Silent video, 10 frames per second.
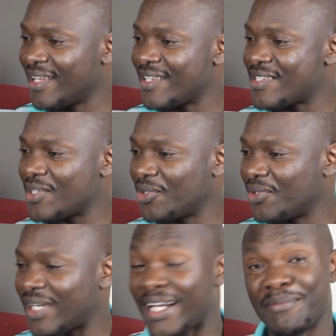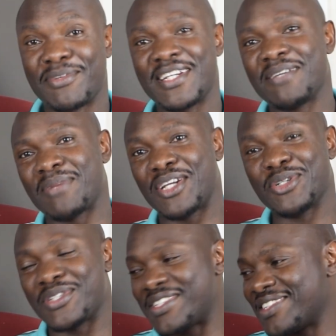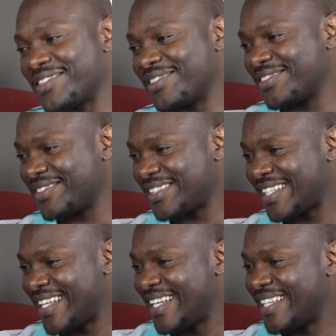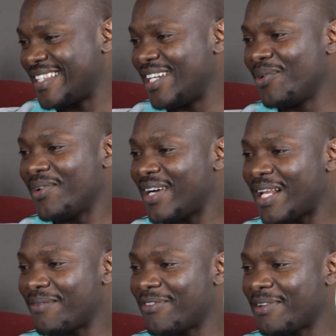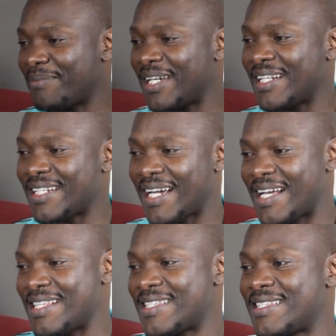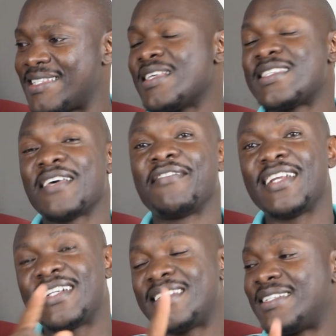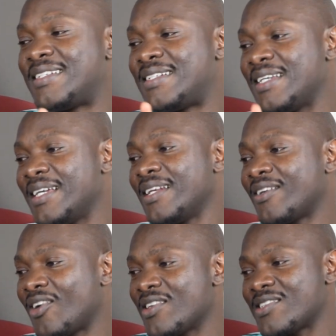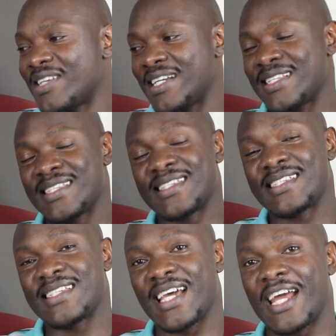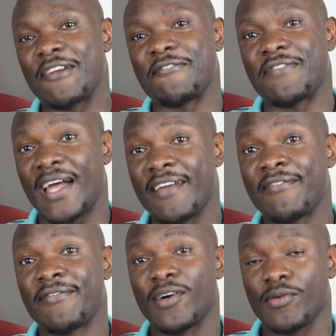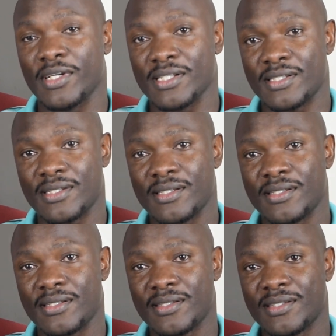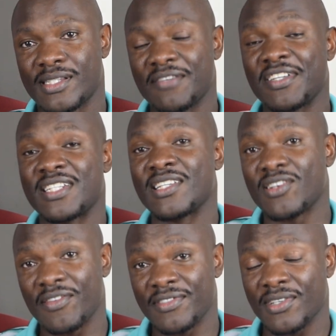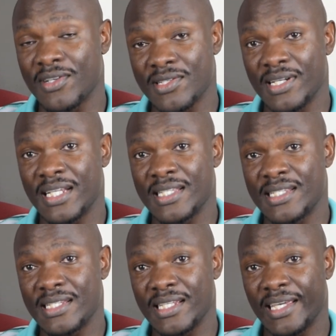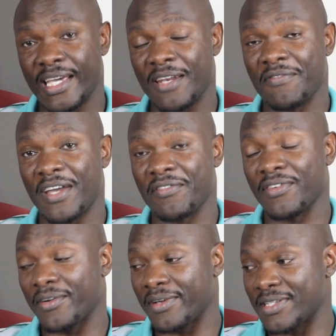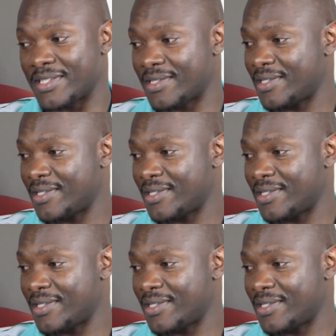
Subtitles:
So, and I'm reading my notes. So, the Luo alphabet has 17 consonants and 5 vowels. 17 consonants and 5 vowels.